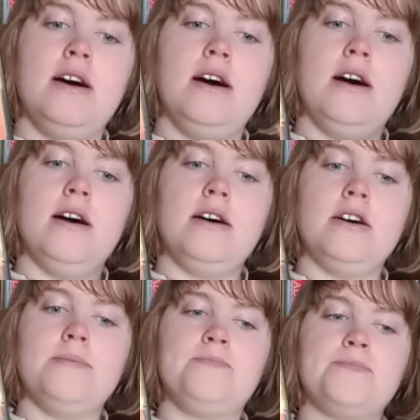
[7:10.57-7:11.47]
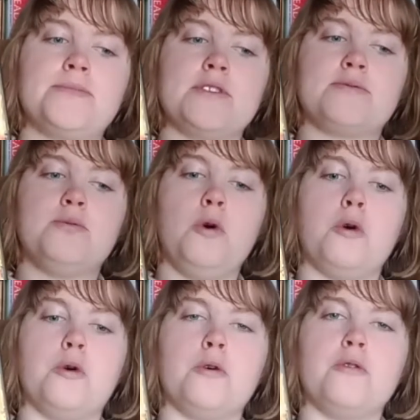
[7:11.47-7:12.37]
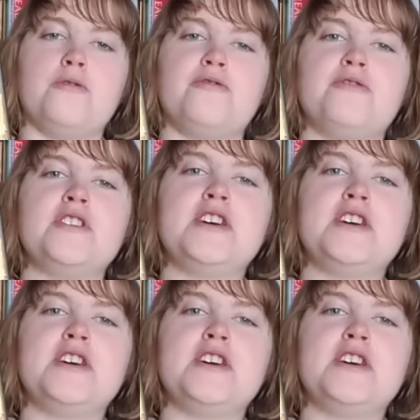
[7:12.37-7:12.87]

the dwarf